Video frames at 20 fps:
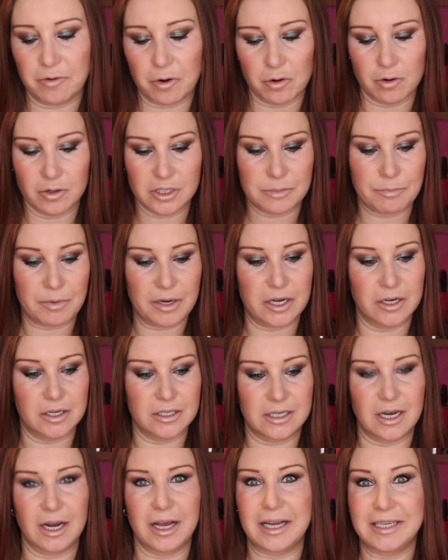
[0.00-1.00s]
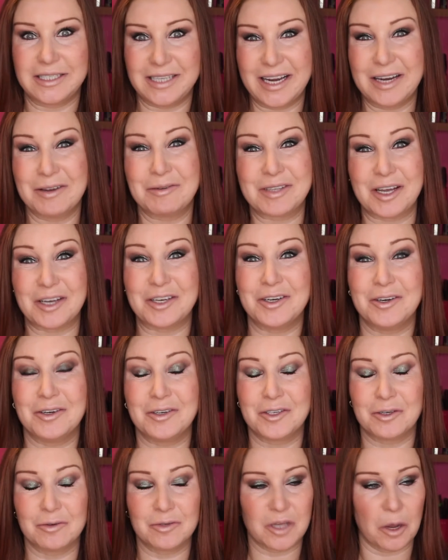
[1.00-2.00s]
of course, because like I said, it was
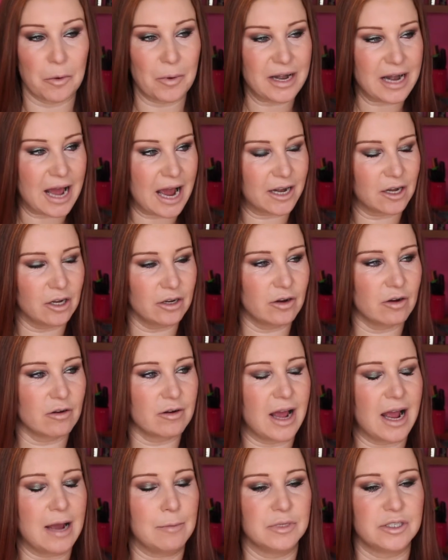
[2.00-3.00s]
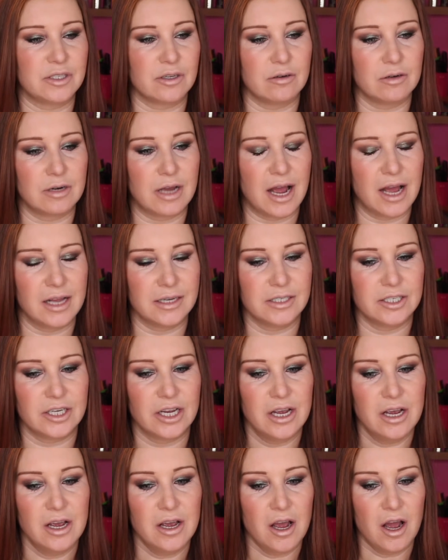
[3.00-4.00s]
unusual. So I went and had a look on Amazon,
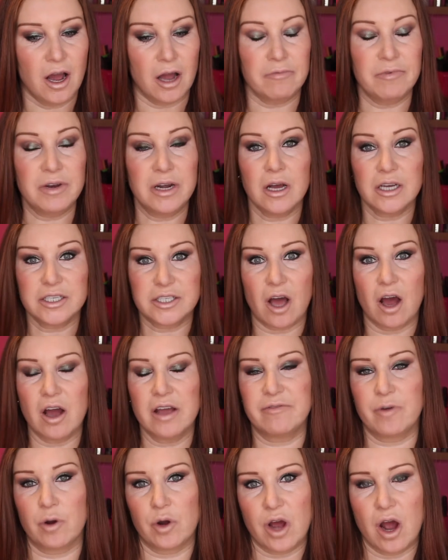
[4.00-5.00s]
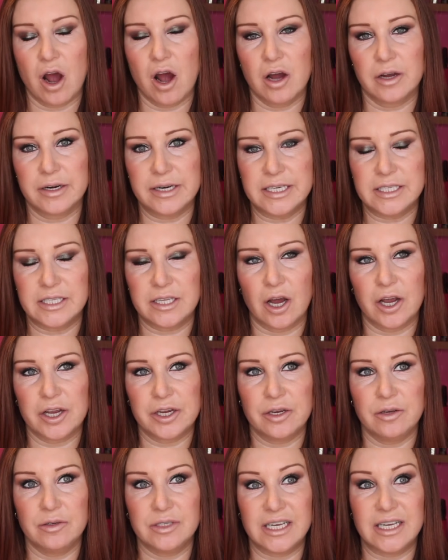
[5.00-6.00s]
and I realised that I've got a harness that I
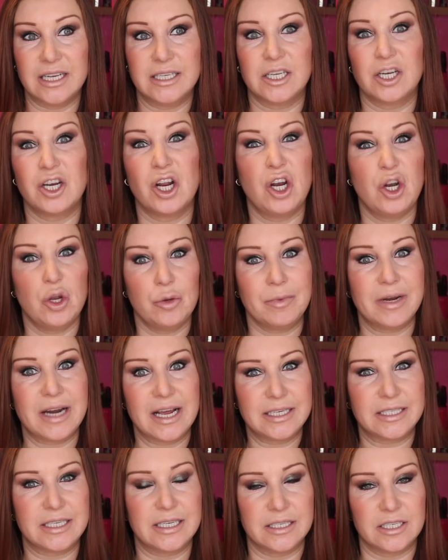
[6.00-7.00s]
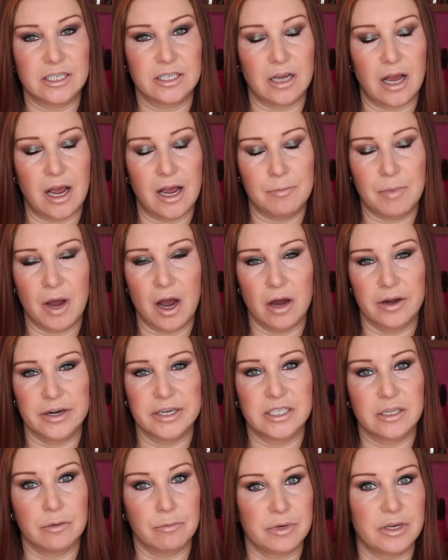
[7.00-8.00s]
use. It's an illuminated
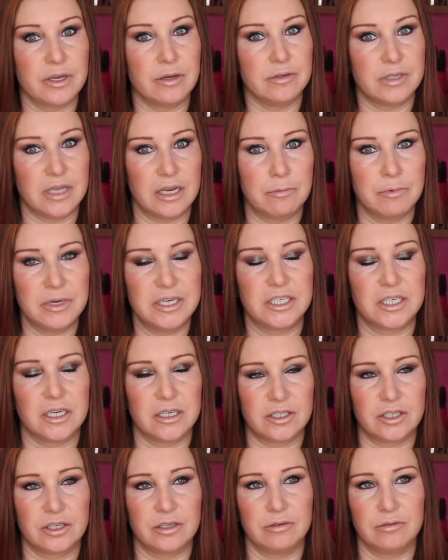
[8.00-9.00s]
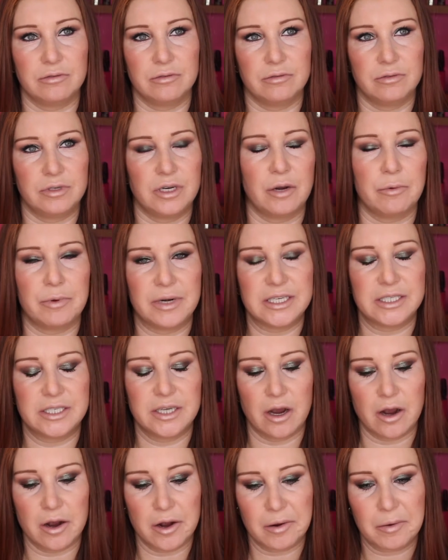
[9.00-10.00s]
harness that we use in winter to, you know, when it's
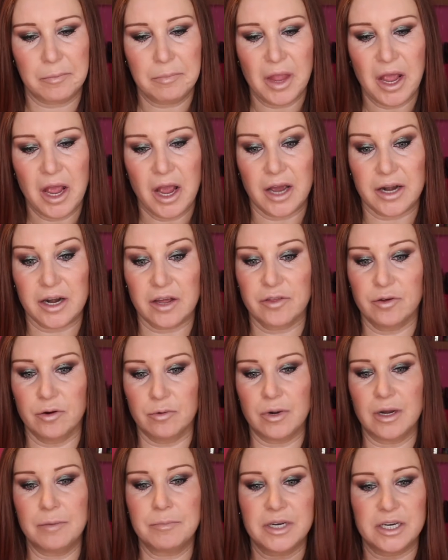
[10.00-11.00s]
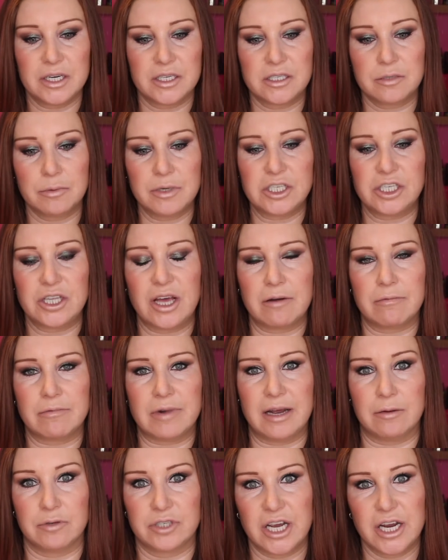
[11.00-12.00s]
dark. And I thought, well, I'm going to switch that
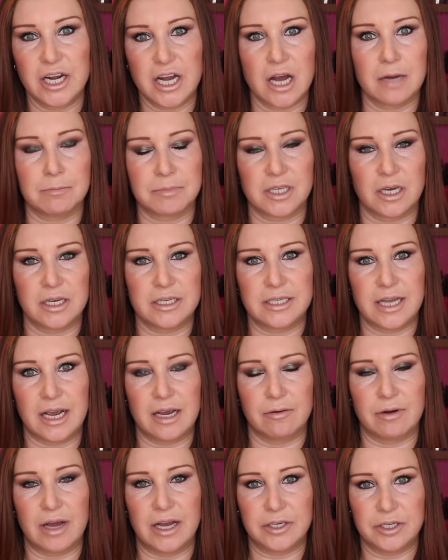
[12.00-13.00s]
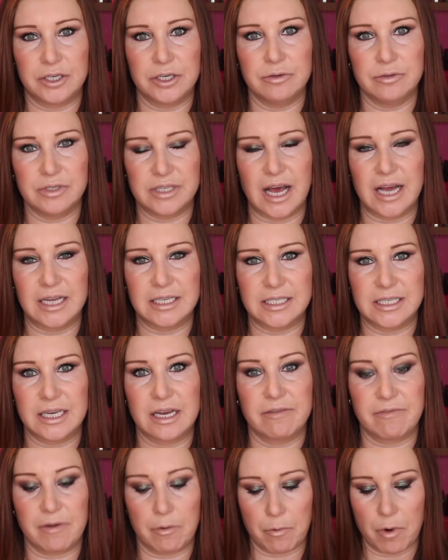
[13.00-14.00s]
around, turn it upside down and use that and
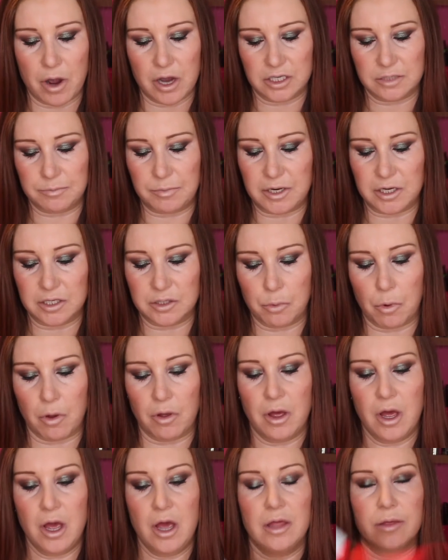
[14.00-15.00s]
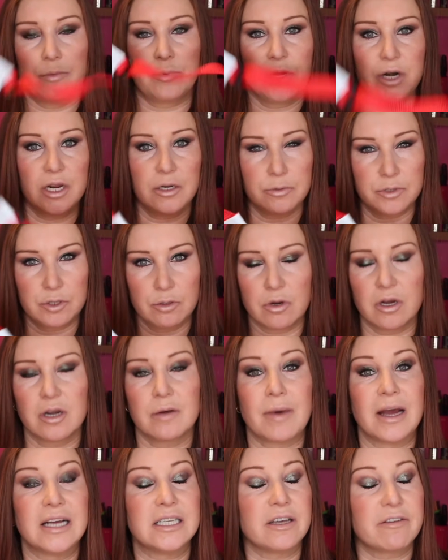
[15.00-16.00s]
see if it works, because what the product we're
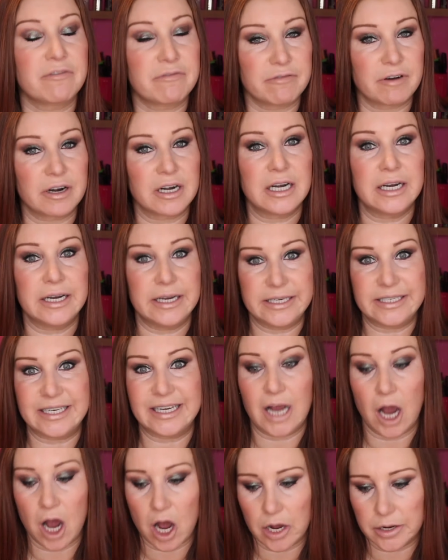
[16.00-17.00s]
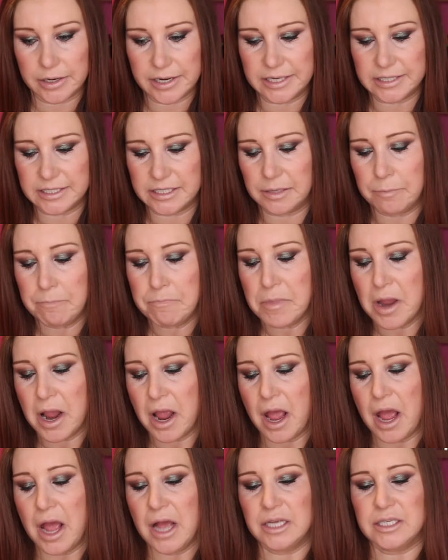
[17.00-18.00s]
talking about is a front leading harness.
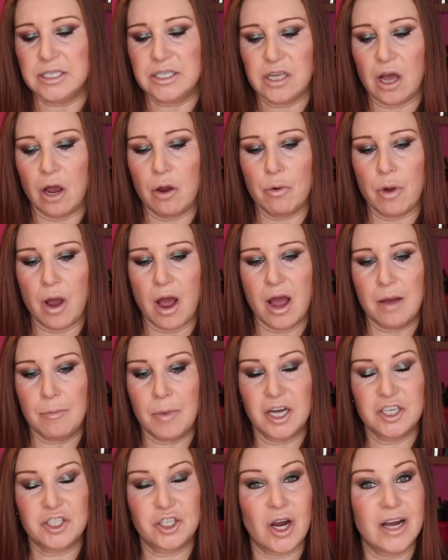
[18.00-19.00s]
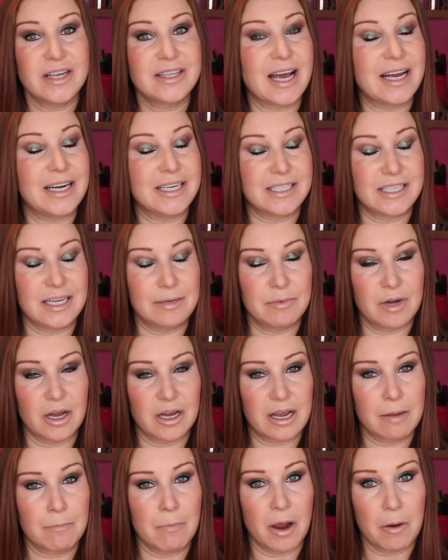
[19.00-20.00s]
So I tried that and it seemed
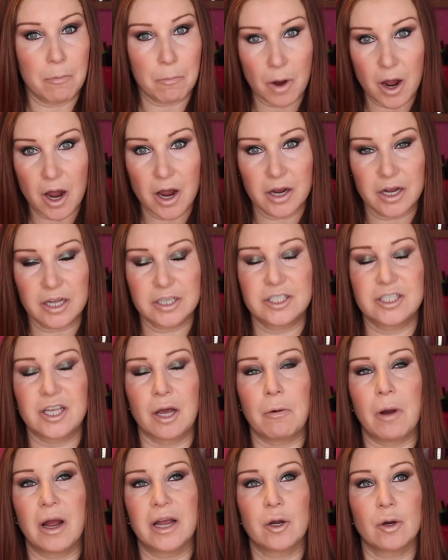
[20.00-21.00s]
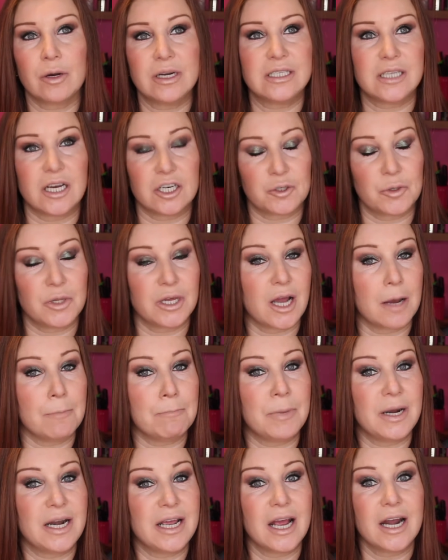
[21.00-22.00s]
like it might work. So I got in touch with the
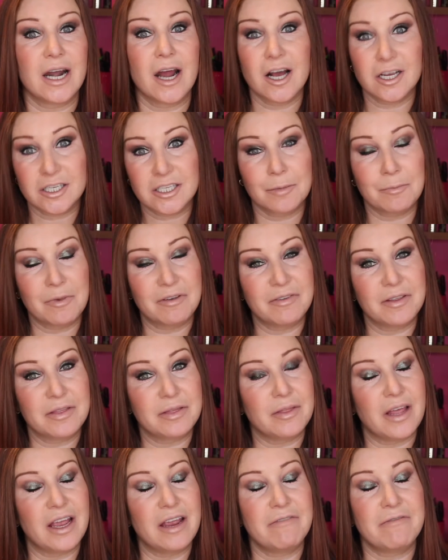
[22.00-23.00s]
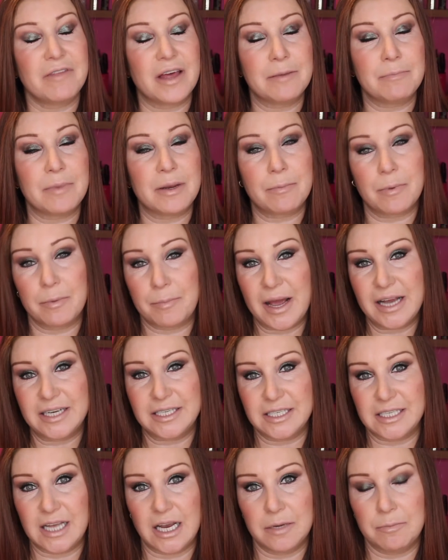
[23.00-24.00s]
company and asked them if they'd be
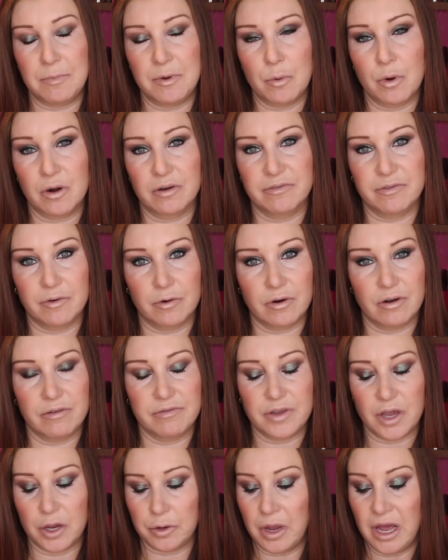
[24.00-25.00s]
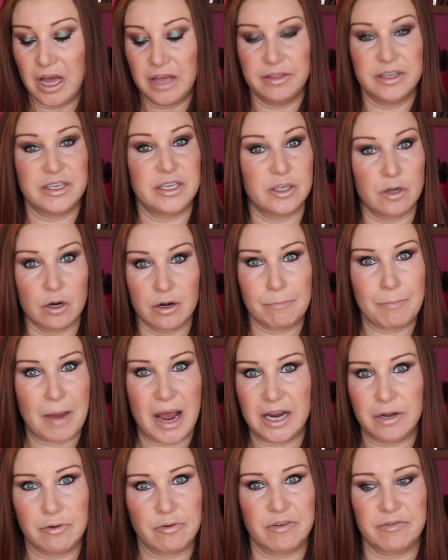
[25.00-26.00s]
prepared to send me one for review. This is not a
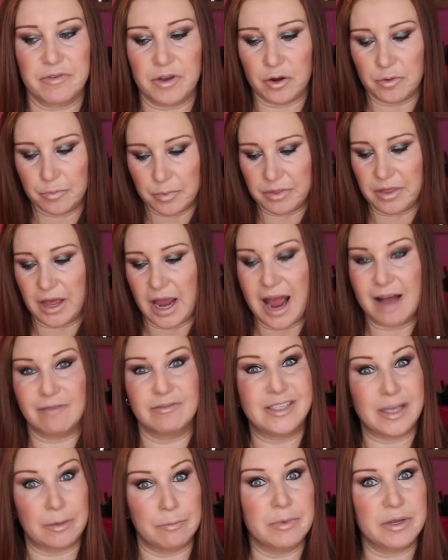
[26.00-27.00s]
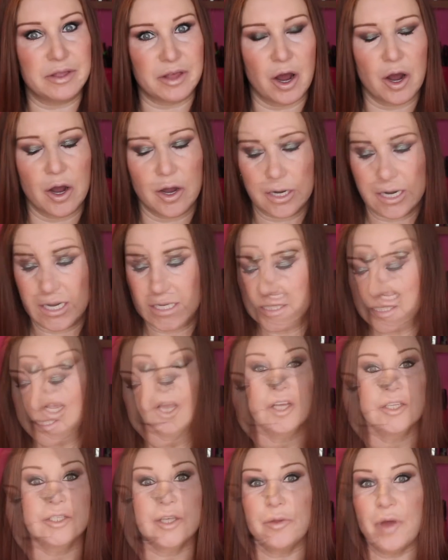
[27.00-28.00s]
paid review, but they have sent me the harness.
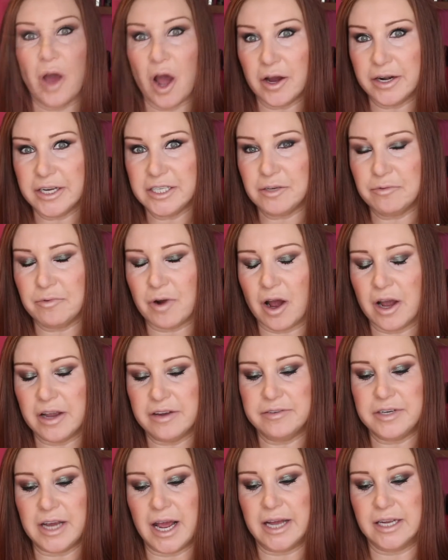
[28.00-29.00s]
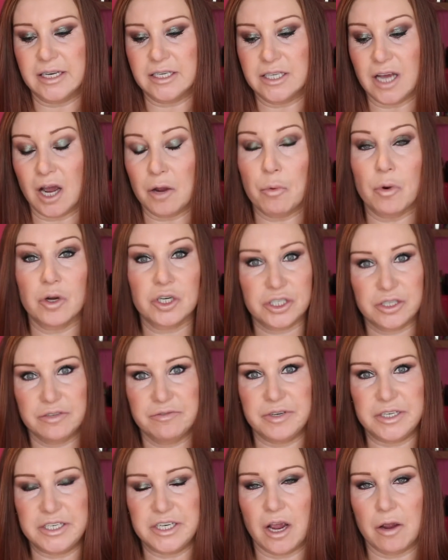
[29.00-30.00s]
So the harness arrived and I watched
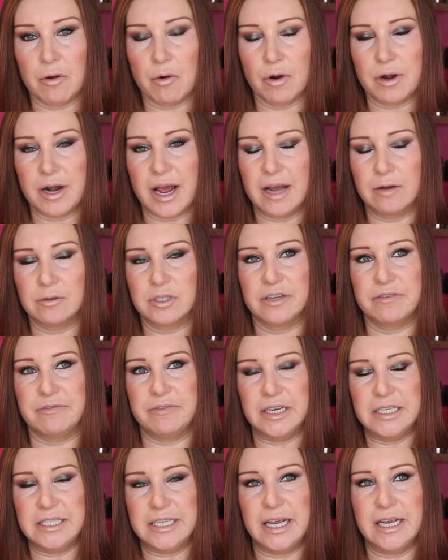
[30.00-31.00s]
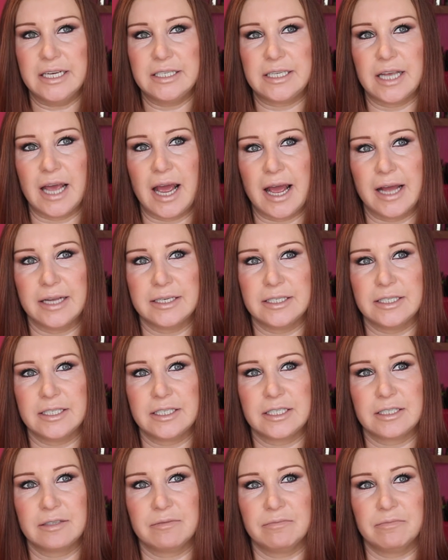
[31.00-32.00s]
the video on how to fit it
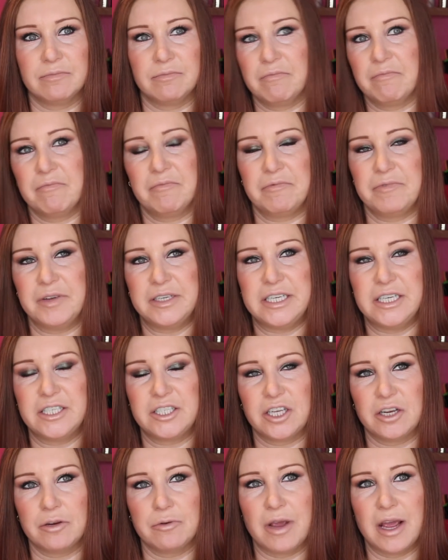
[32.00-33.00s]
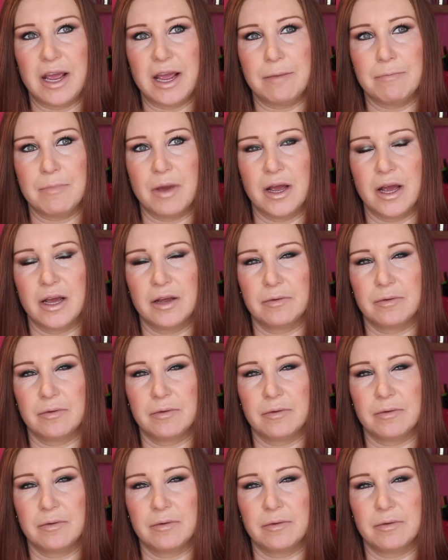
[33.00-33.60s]
and fit it to him,